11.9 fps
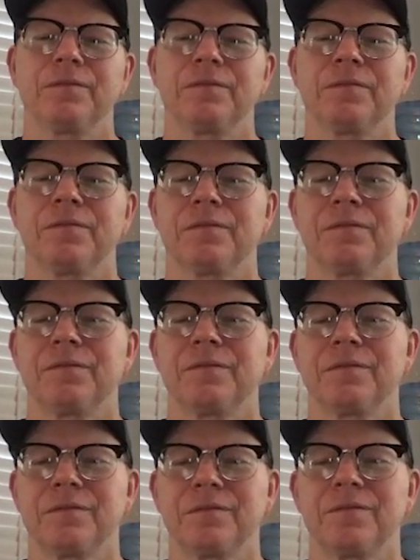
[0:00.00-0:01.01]

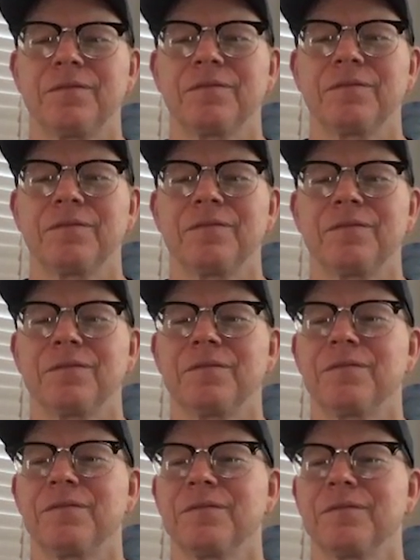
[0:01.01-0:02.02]

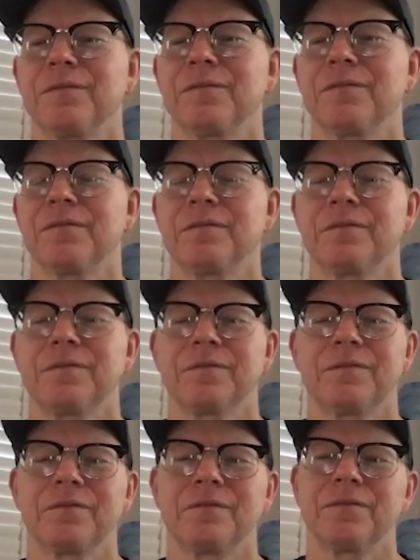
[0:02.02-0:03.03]

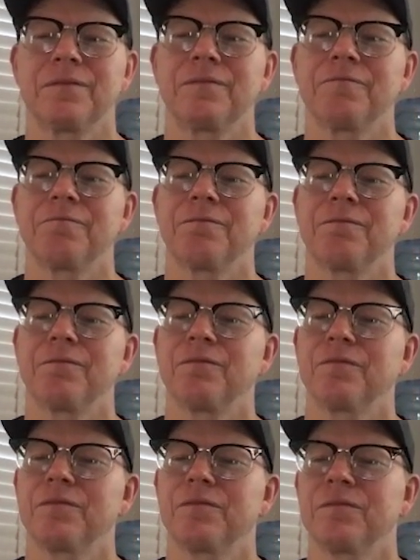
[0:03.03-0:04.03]

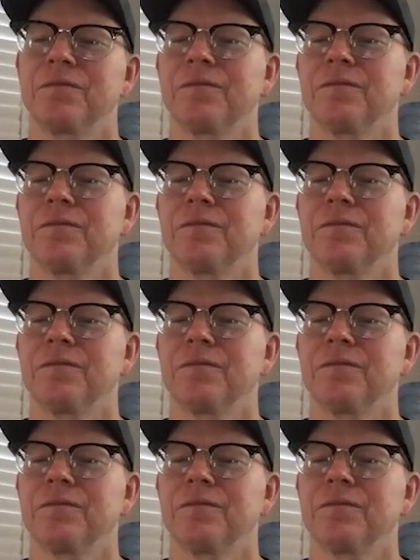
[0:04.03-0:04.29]
This person isn't speaking.